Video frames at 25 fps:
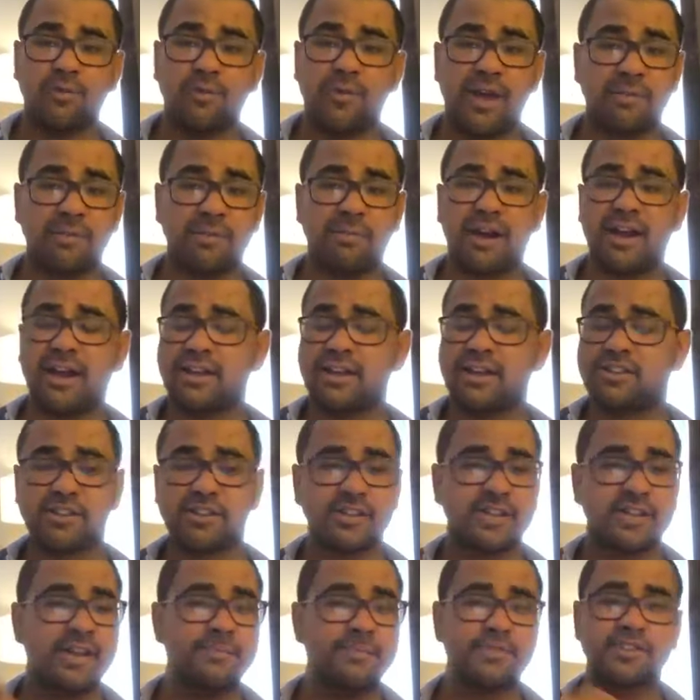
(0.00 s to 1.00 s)
whereby it
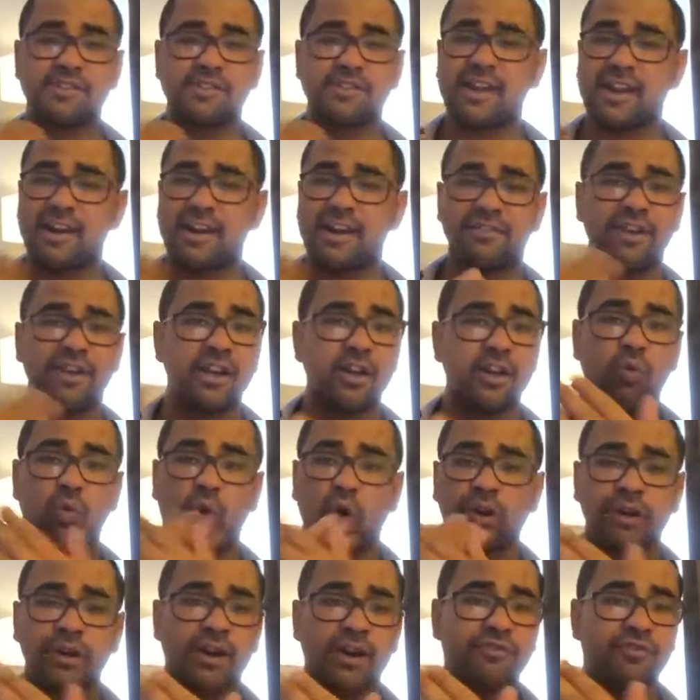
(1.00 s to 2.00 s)
just keeps delivering
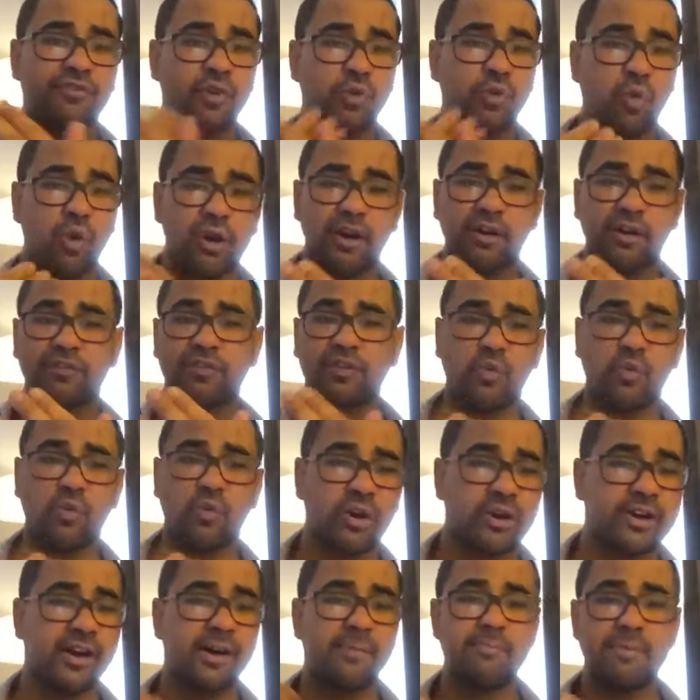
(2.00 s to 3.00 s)
quarter after quarter after
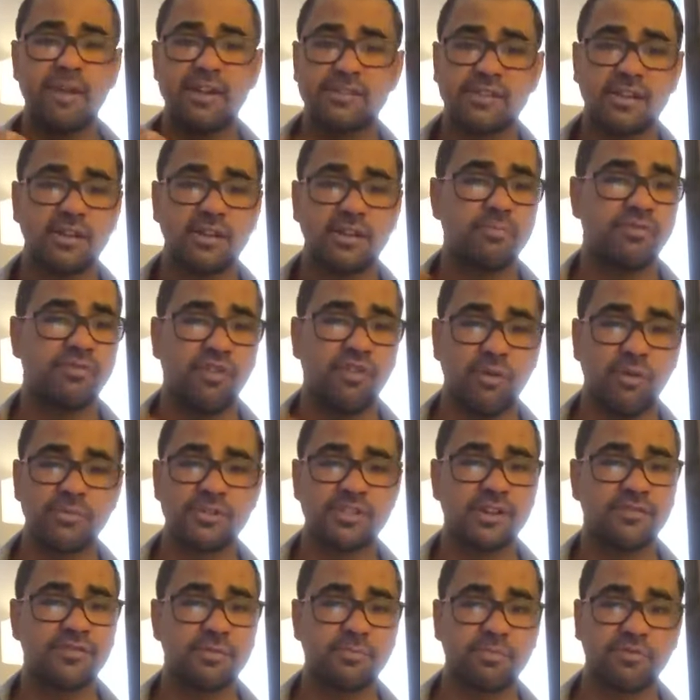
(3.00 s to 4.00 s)
quarter, amazing
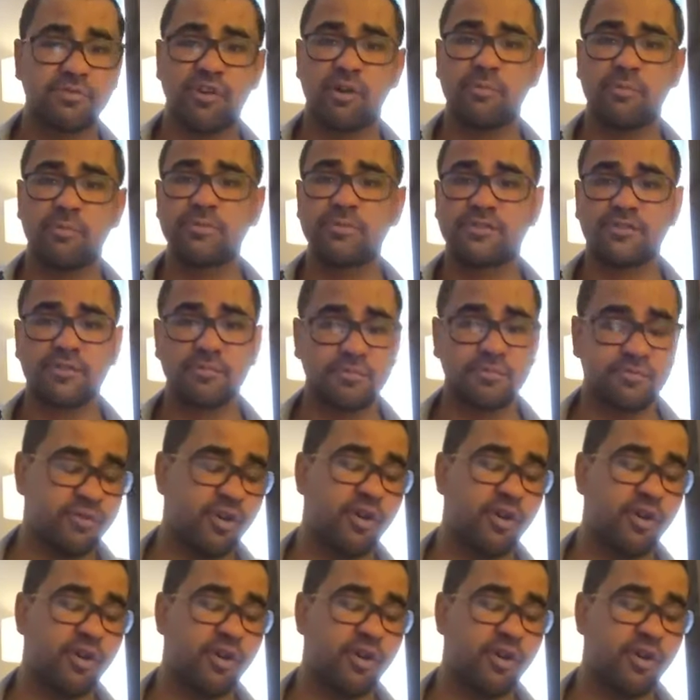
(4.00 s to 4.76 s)
performance after performance